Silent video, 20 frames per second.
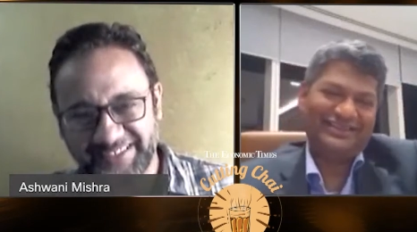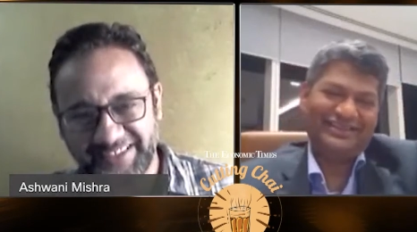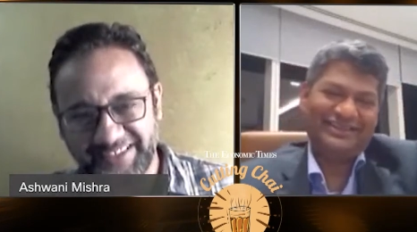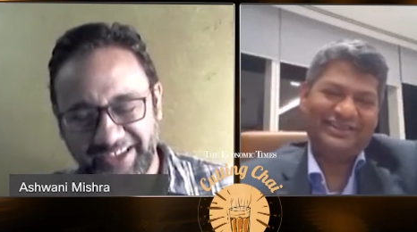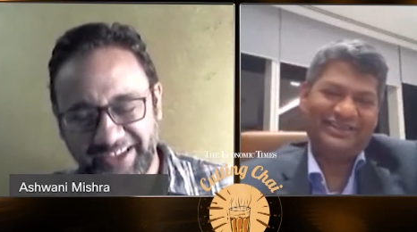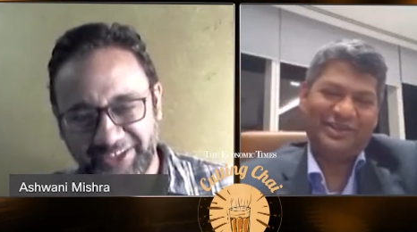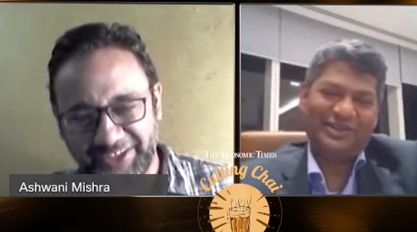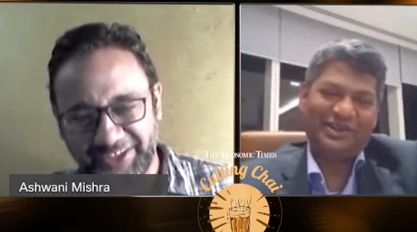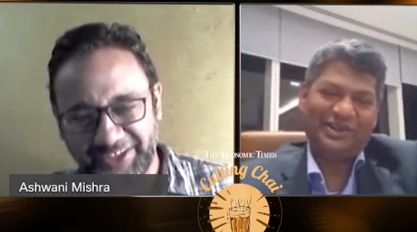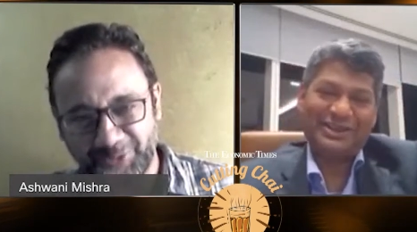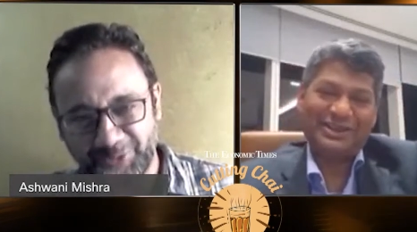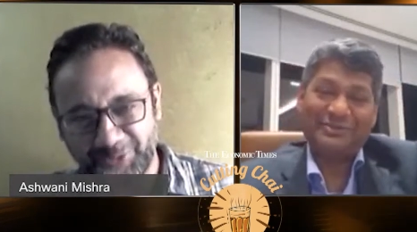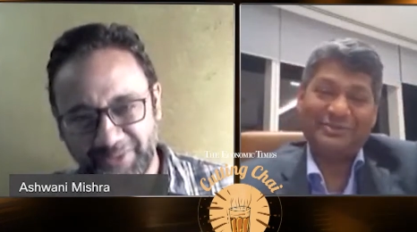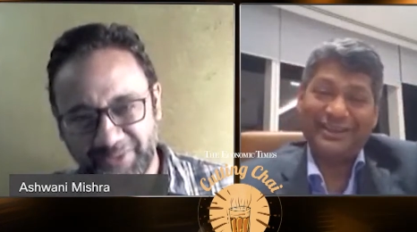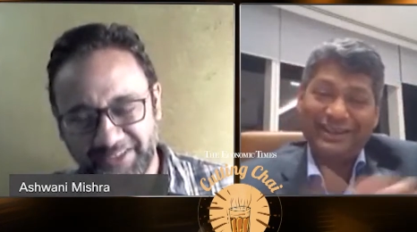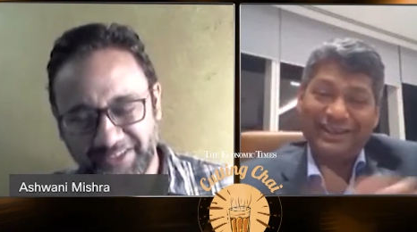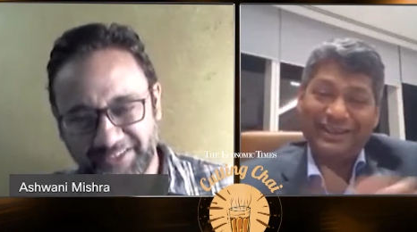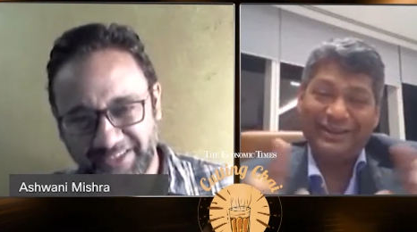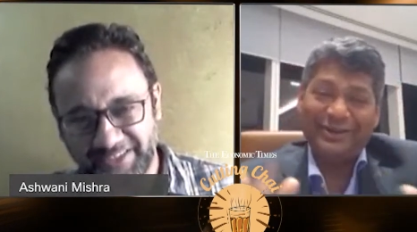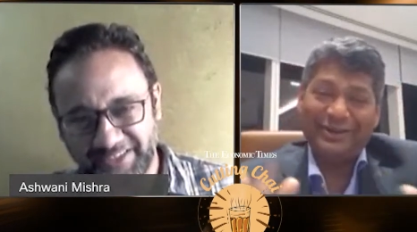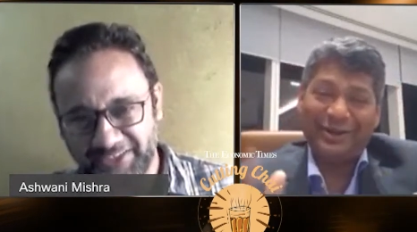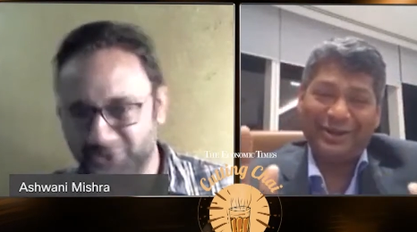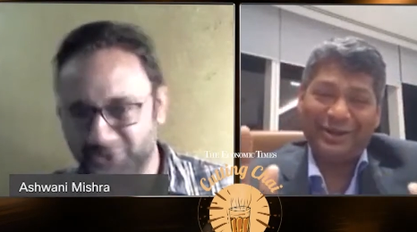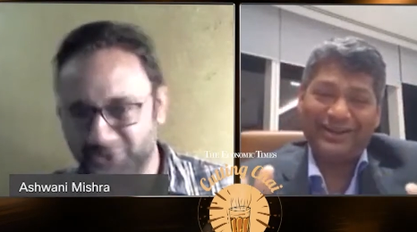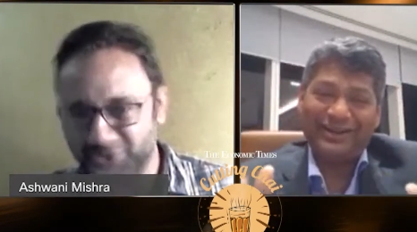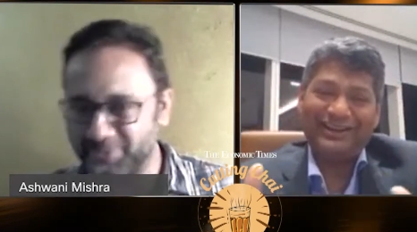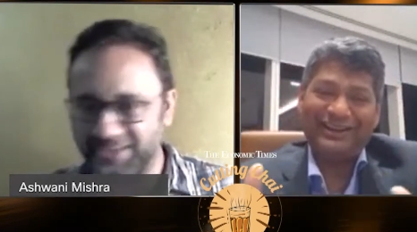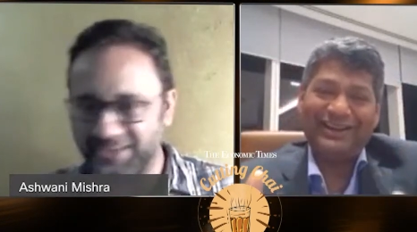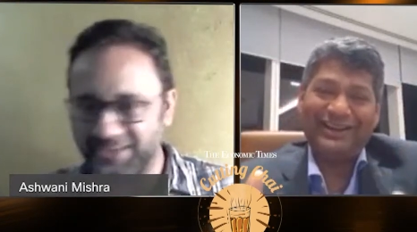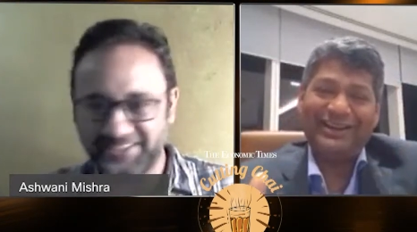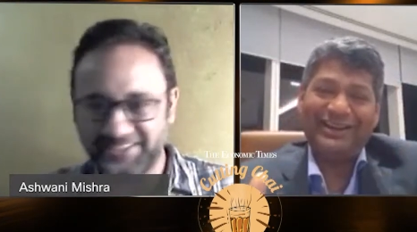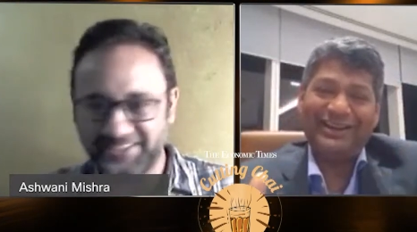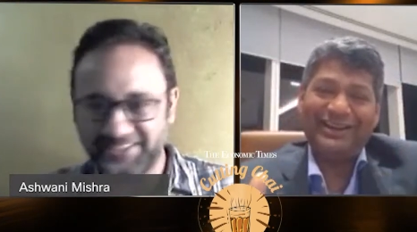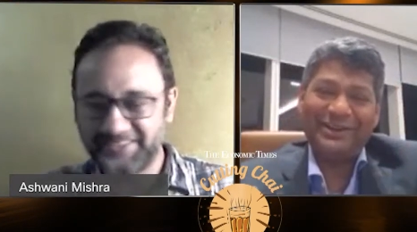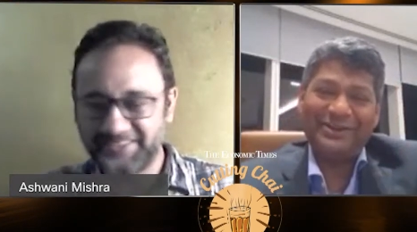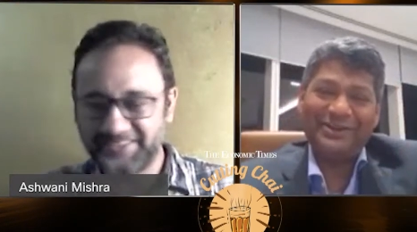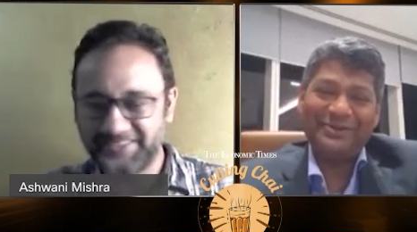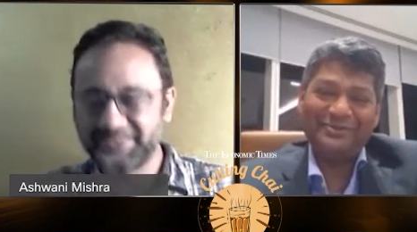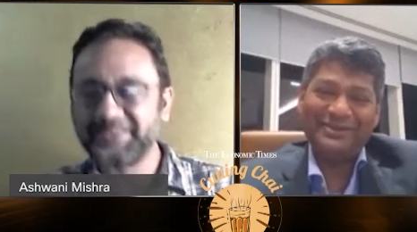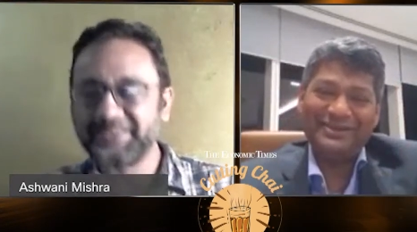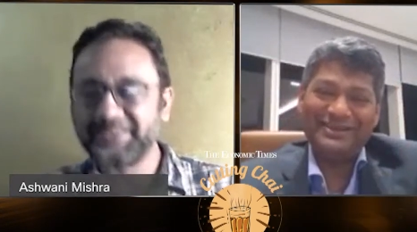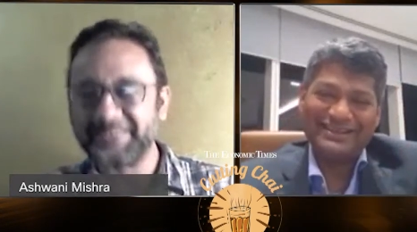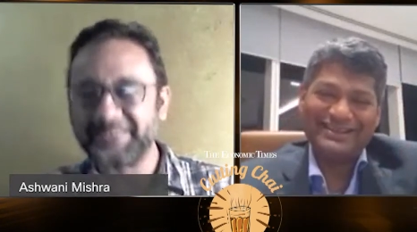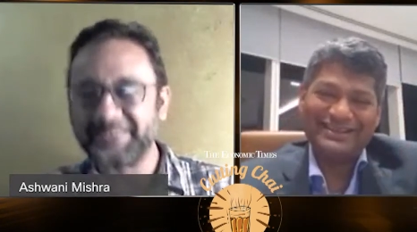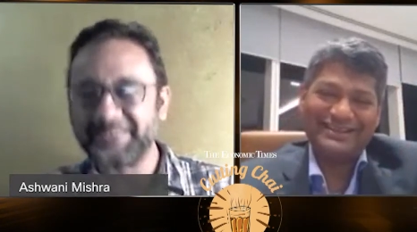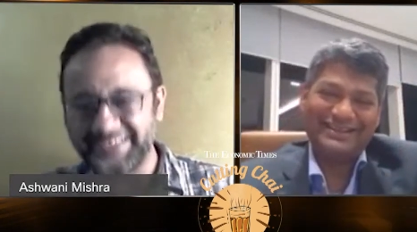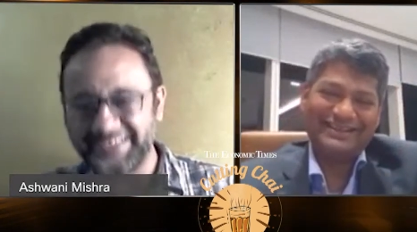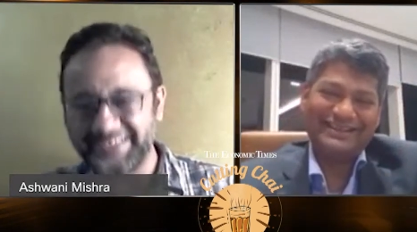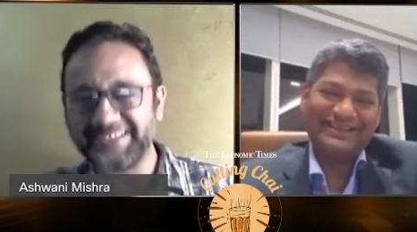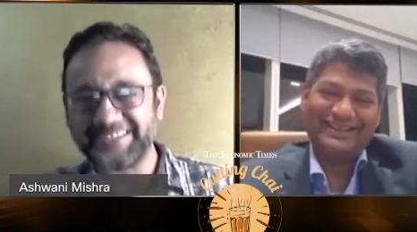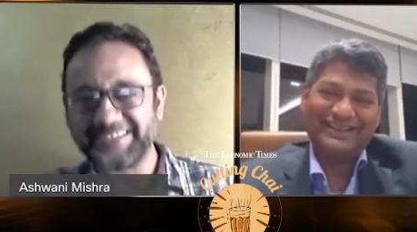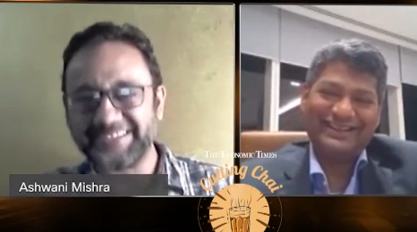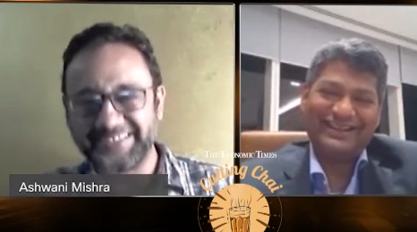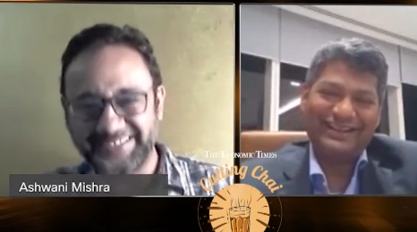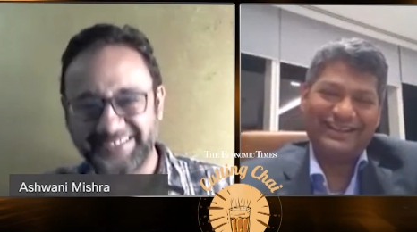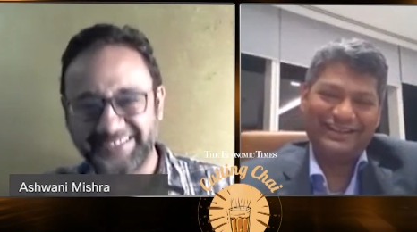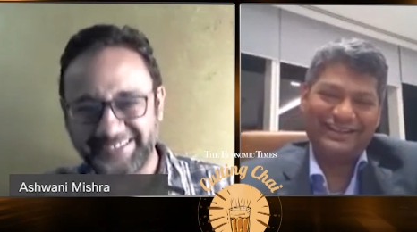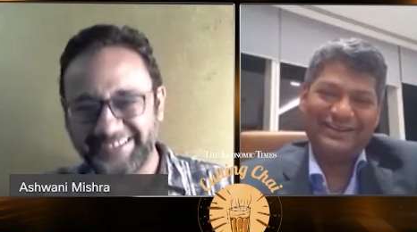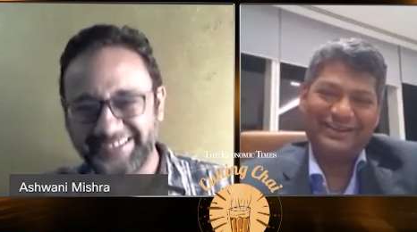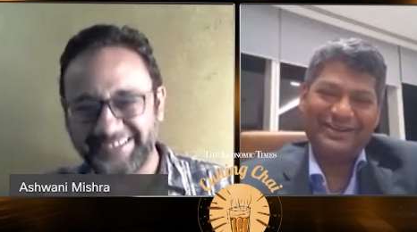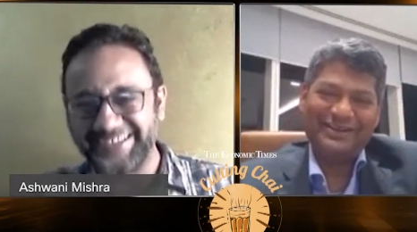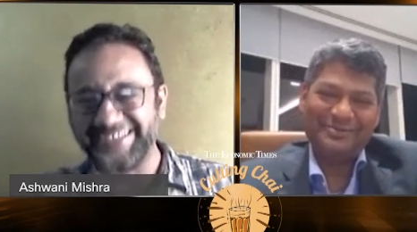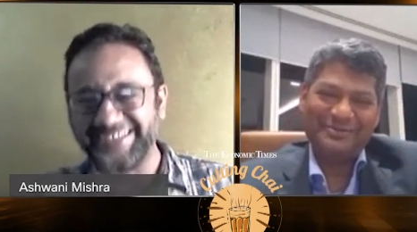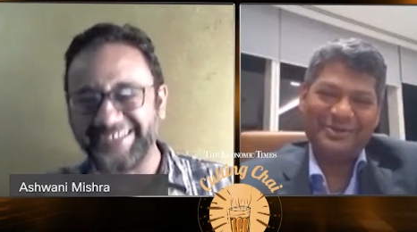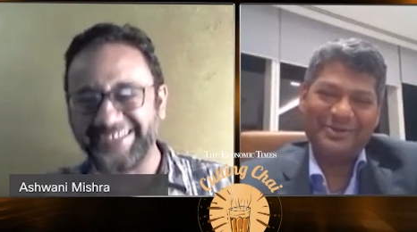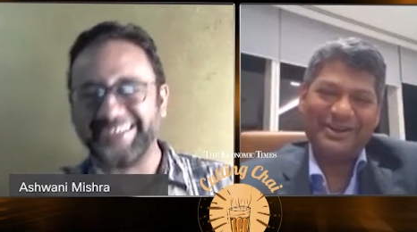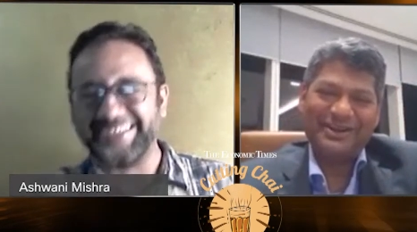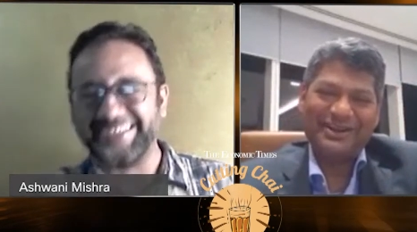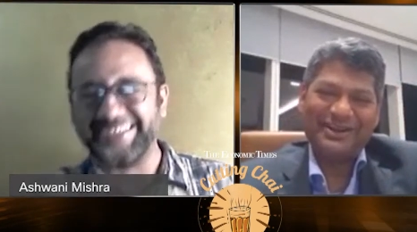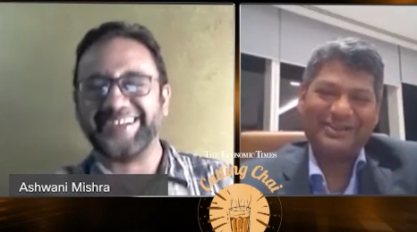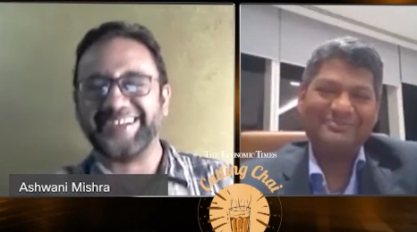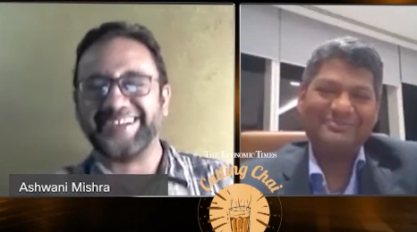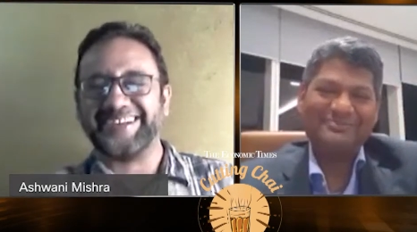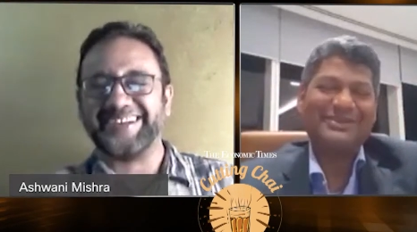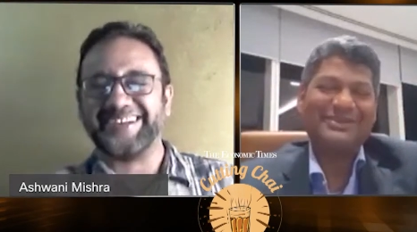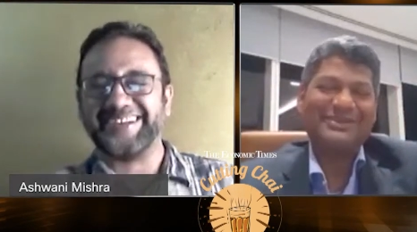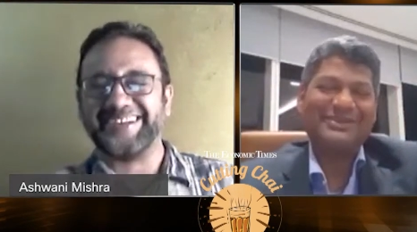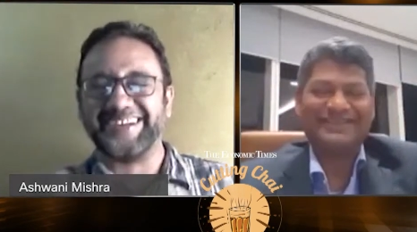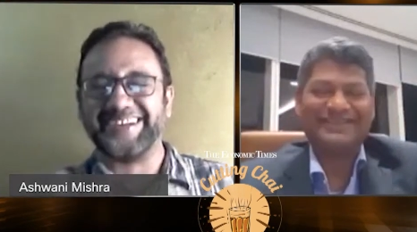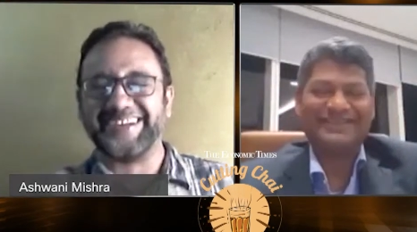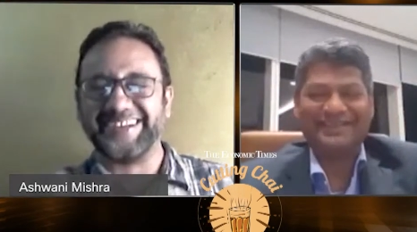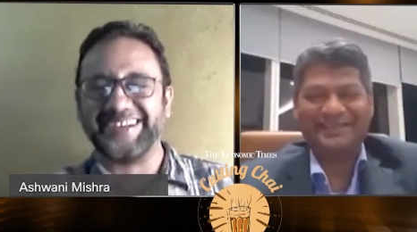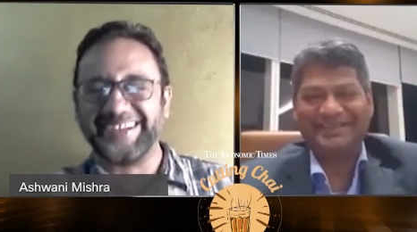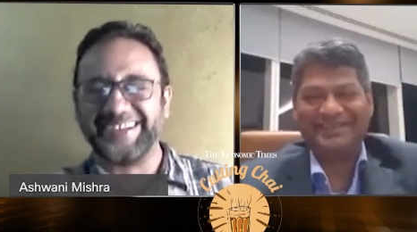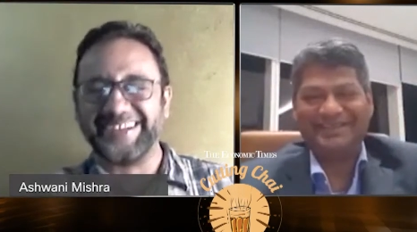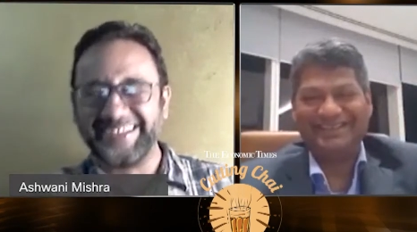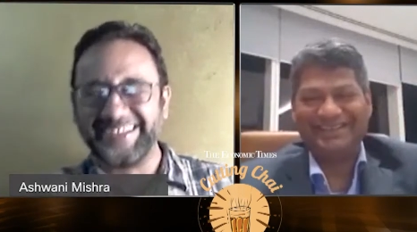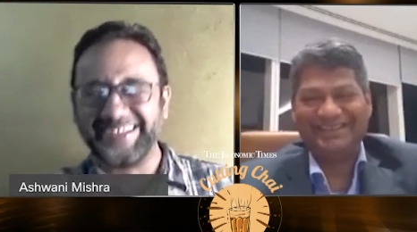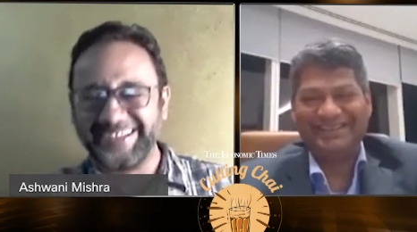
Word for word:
Speaker 1: Thank you, man. Something thank not you, related to business, yeah. the uh, more at a personal.